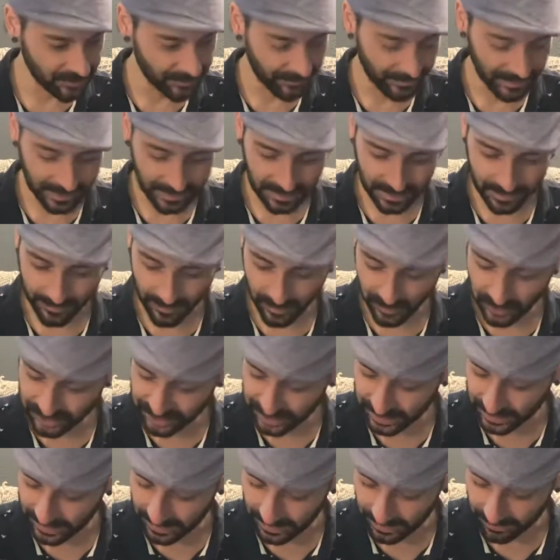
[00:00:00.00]
like
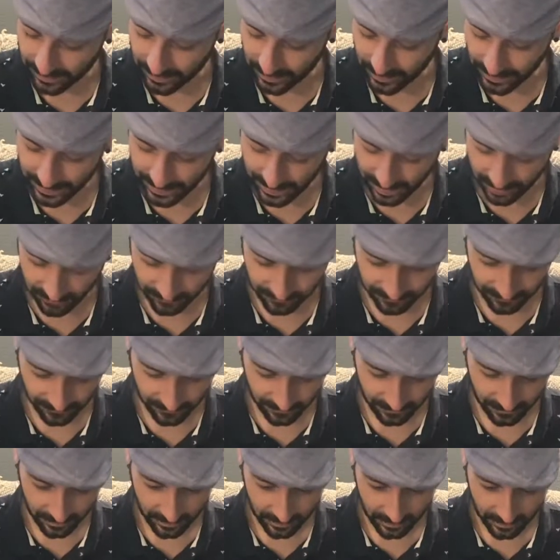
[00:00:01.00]
emotionally abusive
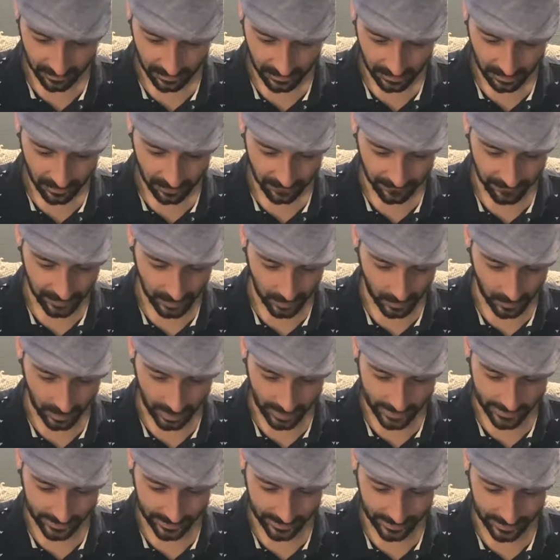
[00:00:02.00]
for you
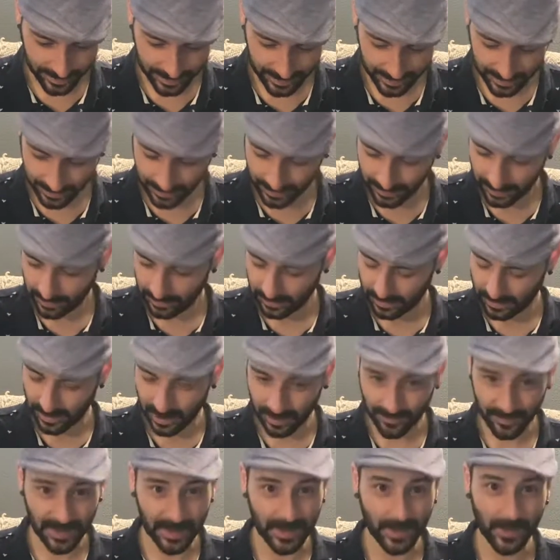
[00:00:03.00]
guys. And
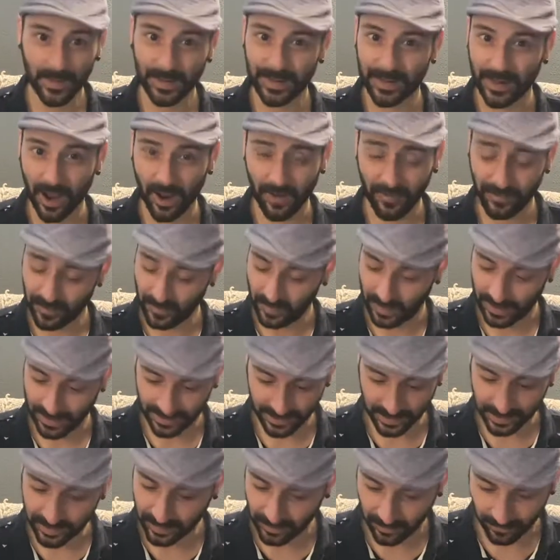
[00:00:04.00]
I'm so sorry you guys
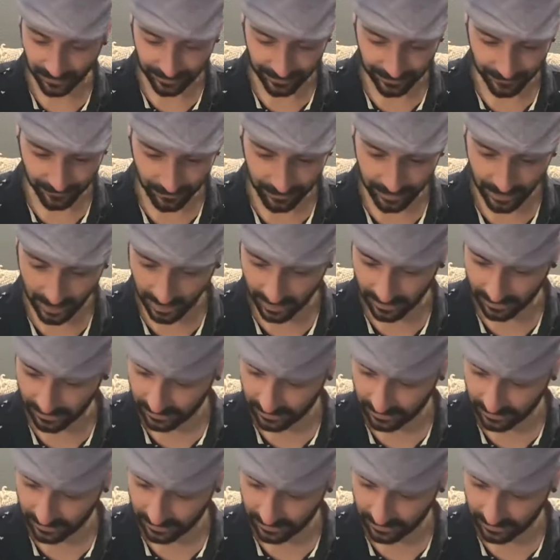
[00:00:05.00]
had to go through that.